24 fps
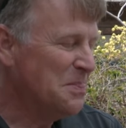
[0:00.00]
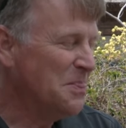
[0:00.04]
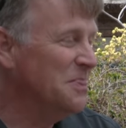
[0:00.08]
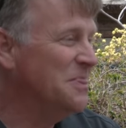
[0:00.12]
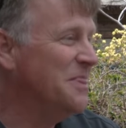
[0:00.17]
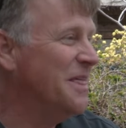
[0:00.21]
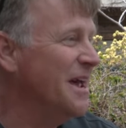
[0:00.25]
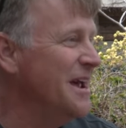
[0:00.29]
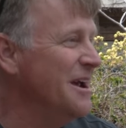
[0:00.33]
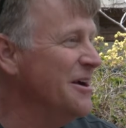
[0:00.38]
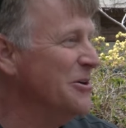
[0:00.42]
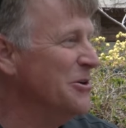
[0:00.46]

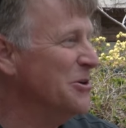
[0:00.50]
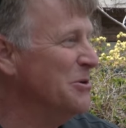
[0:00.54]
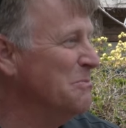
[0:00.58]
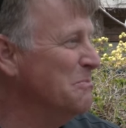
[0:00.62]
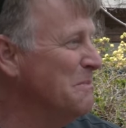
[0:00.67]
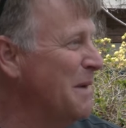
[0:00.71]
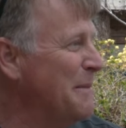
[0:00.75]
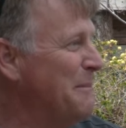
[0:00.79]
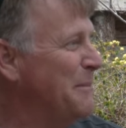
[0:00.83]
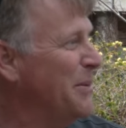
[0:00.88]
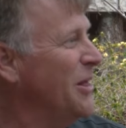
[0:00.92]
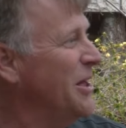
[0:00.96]
there,
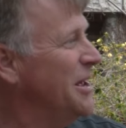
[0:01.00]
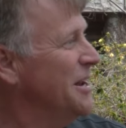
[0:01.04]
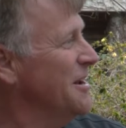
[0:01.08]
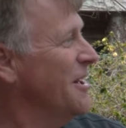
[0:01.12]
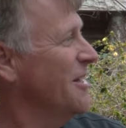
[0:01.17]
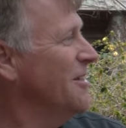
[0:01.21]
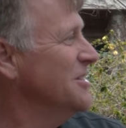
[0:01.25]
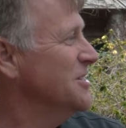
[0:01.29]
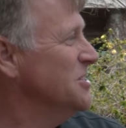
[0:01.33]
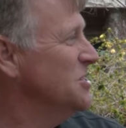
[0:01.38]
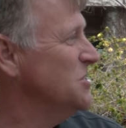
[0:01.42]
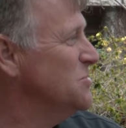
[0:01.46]
my plant
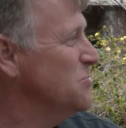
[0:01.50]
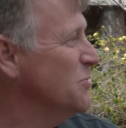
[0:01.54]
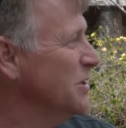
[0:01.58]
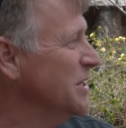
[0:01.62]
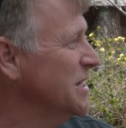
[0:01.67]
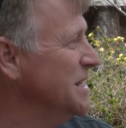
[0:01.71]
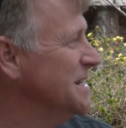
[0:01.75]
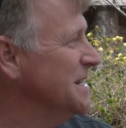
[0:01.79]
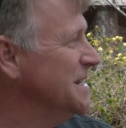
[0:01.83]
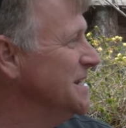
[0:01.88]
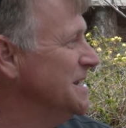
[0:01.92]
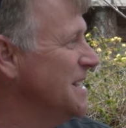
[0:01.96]
knowledge is
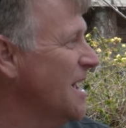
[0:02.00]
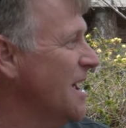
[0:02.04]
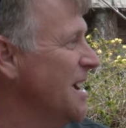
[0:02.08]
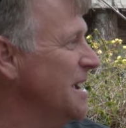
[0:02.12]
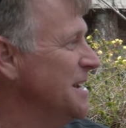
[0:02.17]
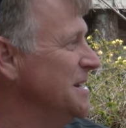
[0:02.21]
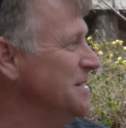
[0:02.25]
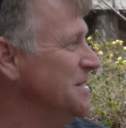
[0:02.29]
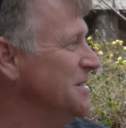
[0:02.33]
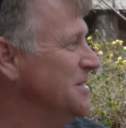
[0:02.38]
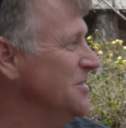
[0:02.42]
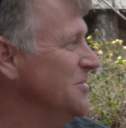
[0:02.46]
really
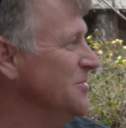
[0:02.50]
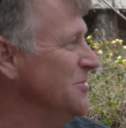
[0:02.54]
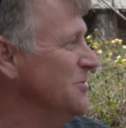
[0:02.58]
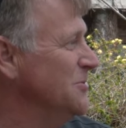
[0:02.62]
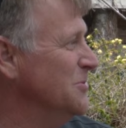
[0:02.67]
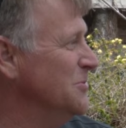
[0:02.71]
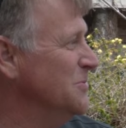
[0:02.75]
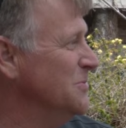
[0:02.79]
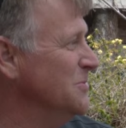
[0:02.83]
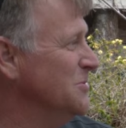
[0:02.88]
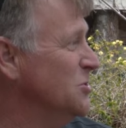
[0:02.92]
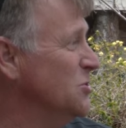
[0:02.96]
designed
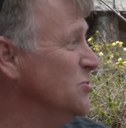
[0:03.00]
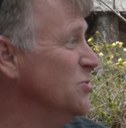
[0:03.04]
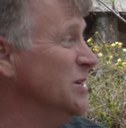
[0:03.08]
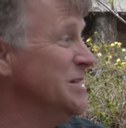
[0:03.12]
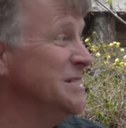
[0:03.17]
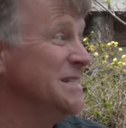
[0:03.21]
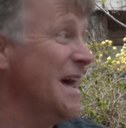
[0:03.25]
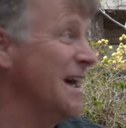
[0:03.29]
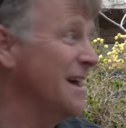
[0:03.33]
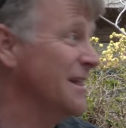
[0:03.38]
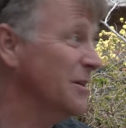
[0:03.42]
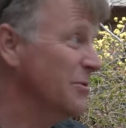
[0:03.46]
to do
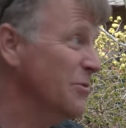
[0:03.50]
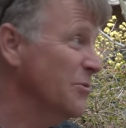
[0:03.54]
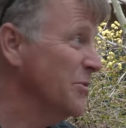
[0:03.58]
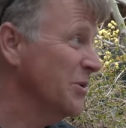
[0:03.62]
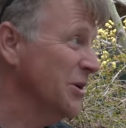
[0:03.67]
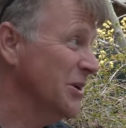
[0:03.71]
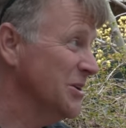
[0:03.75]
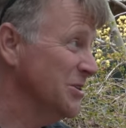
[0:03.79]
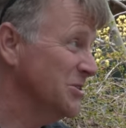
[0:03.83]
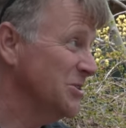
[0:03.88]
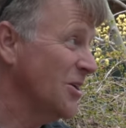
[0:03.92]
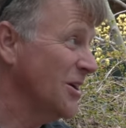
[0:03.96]
exactly what
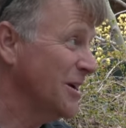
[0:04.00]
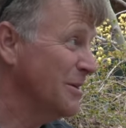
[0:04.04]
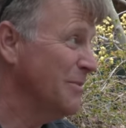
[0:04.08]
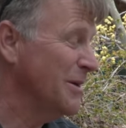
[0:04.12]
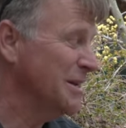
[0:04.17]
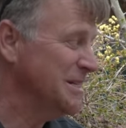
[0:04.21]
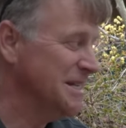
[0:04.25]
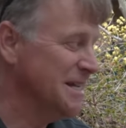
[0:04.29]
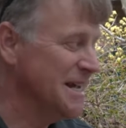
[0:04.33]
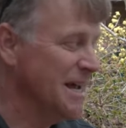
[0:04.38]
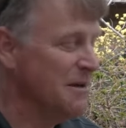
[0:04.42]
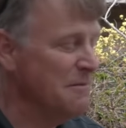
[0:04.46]
we're going to talk
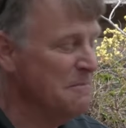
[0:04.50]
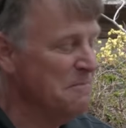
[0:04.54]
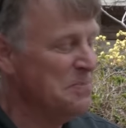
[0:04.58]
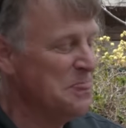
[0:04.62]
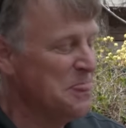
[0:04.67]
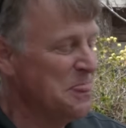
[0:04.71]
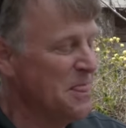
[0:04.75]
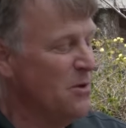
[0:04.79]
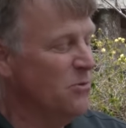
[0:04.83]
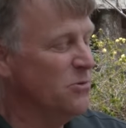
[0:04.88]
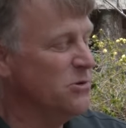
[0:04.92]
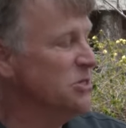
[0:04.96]
about today,
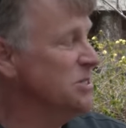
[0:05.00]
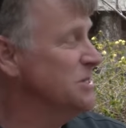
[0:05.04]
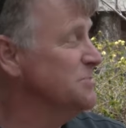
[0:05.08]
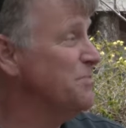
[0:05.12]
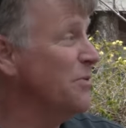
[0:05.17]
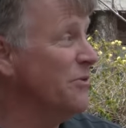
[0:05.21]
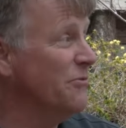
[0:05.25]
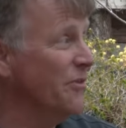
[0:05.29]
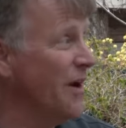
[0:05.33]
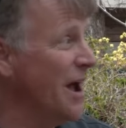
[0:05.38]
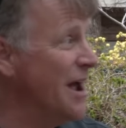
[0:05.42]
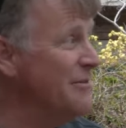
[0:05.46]
which is
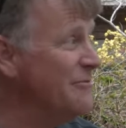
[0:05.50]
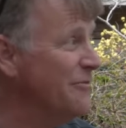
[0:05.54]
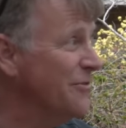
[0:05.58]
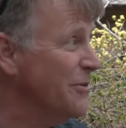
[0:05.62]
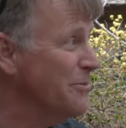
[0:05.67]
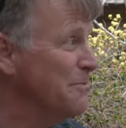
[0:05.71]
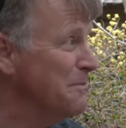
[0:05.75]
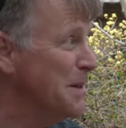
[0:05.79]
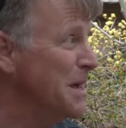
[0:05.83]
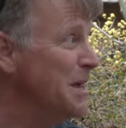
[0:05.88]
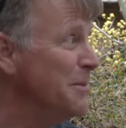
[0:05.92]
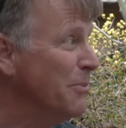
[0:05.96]
provide
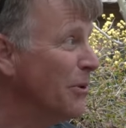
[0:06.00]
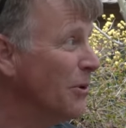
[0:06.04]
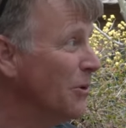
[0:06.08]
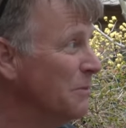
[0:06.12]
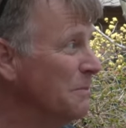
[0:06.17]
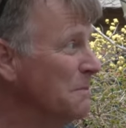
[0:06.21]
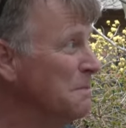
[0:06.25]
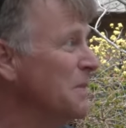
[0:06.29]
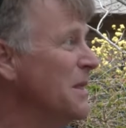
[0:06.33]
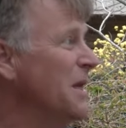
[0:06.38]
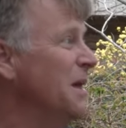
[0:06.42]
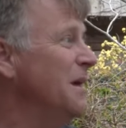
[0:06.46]
for people,